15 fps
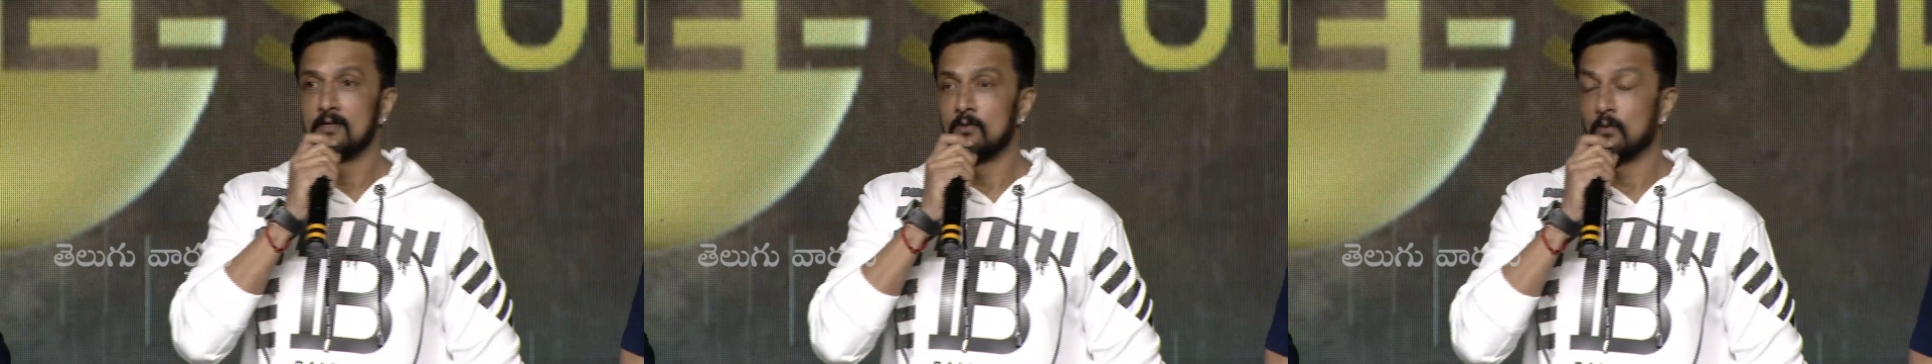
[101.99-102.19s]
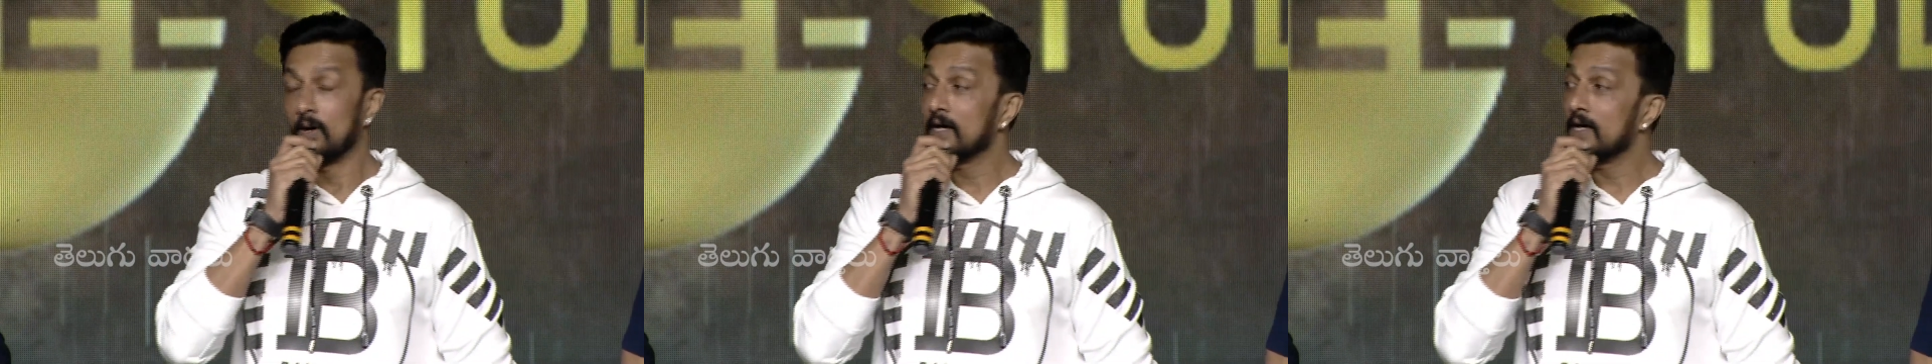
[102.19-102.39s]

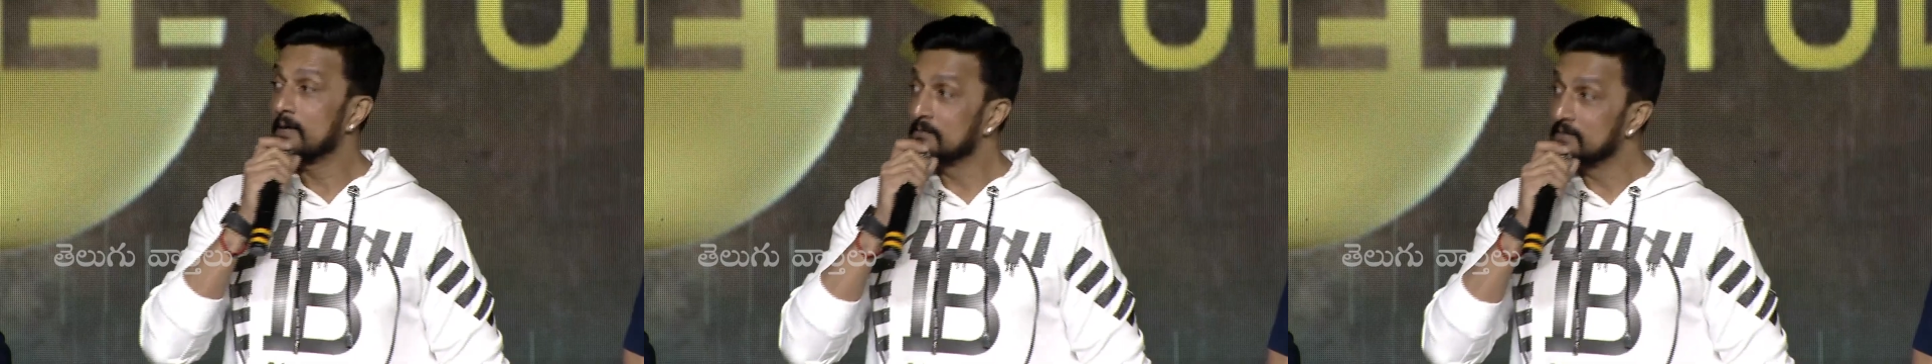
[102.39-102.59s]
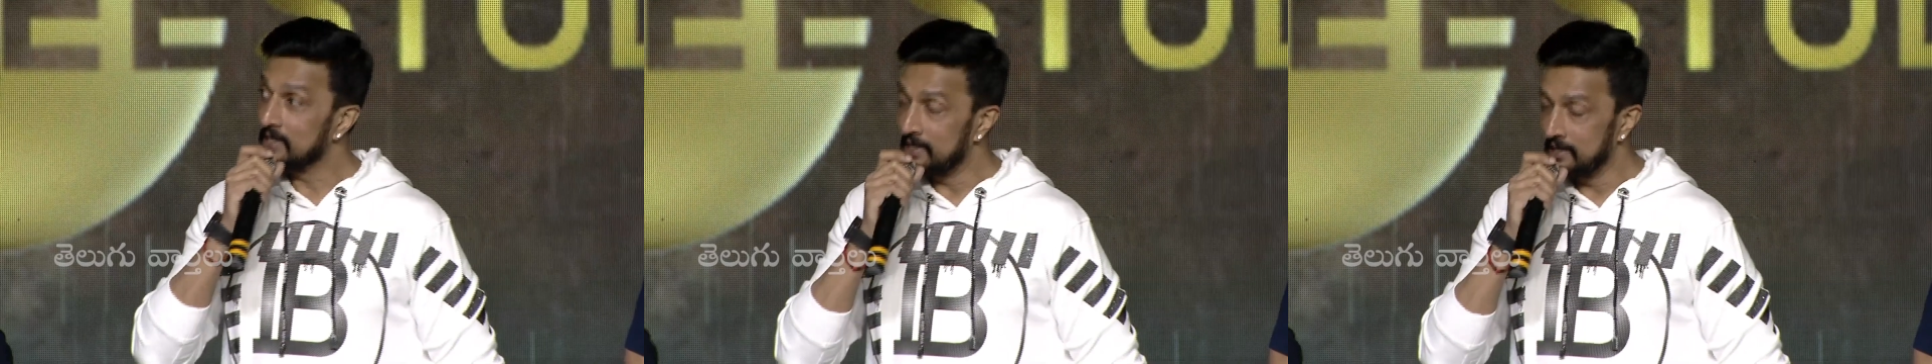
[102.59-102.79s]
why
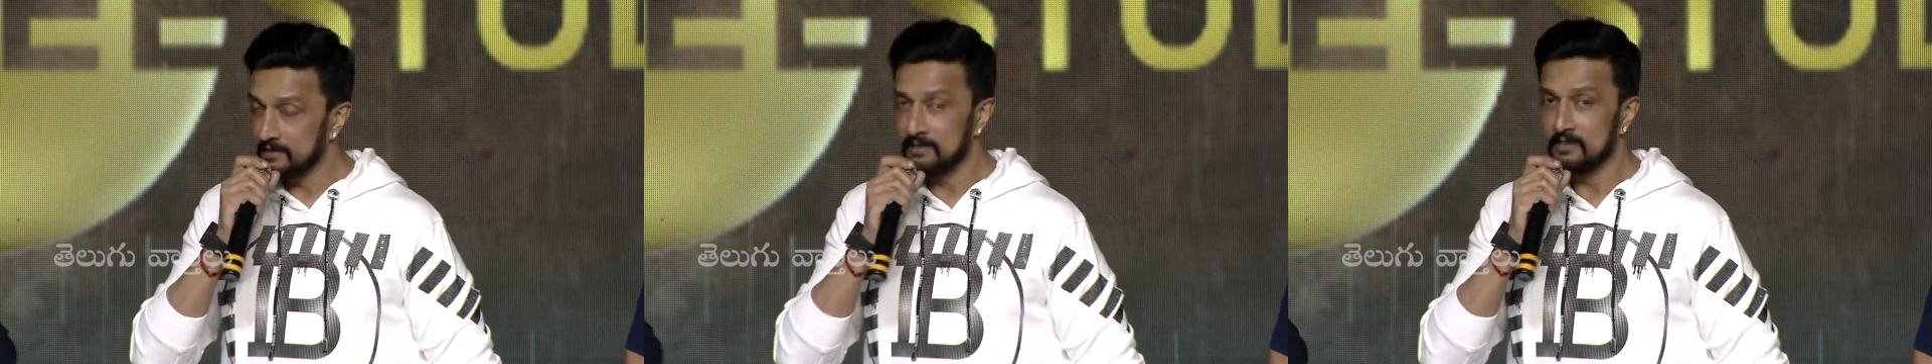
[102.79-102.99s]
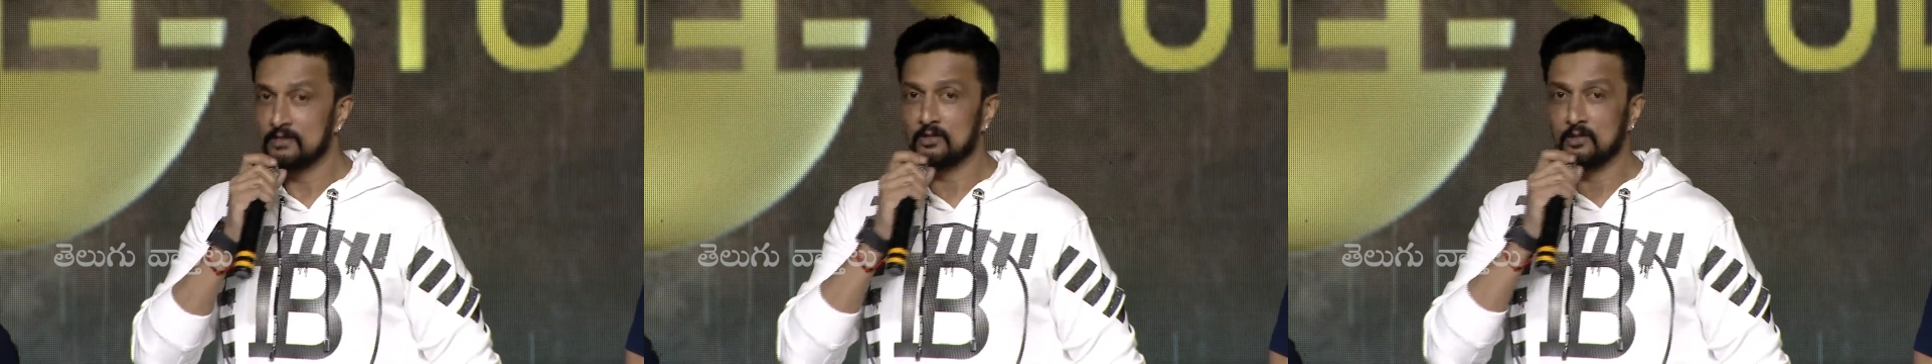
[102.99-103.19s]
I'm telling
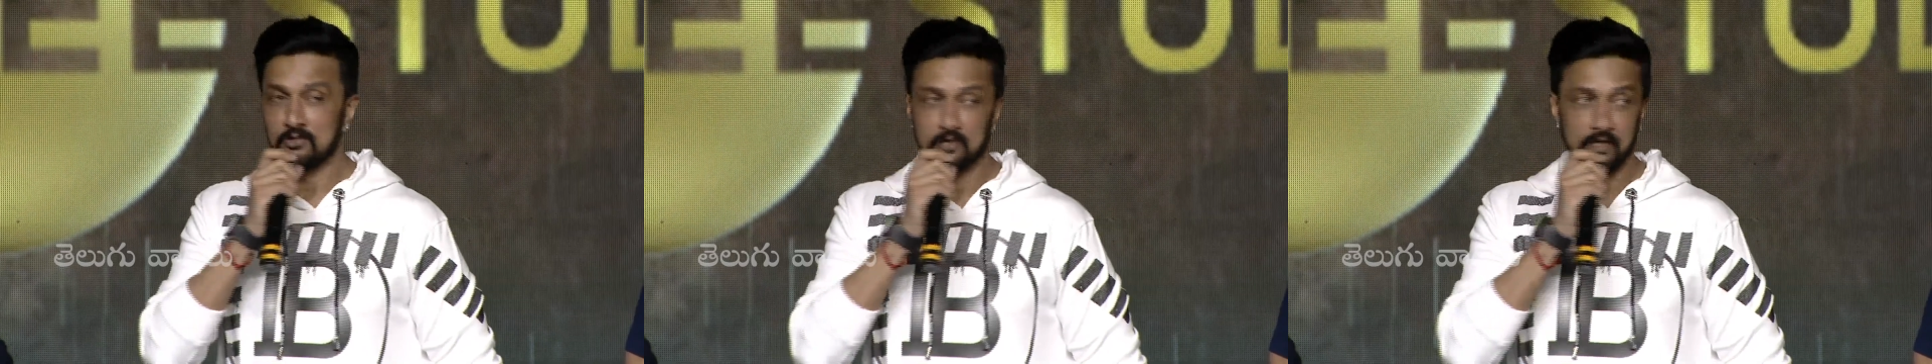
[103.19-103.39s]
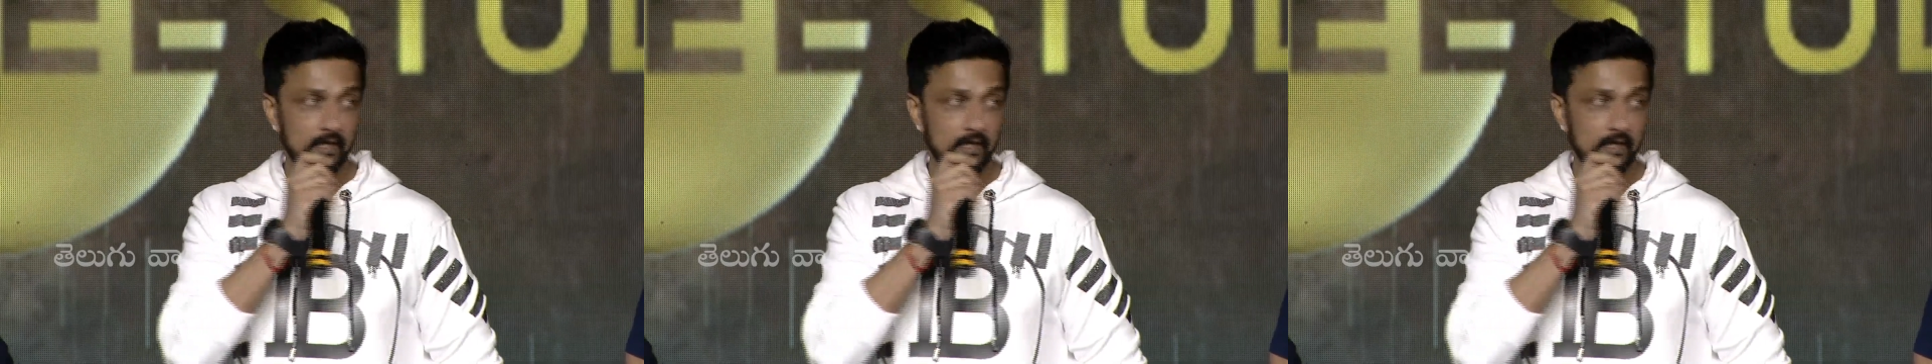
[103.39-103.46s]
this also,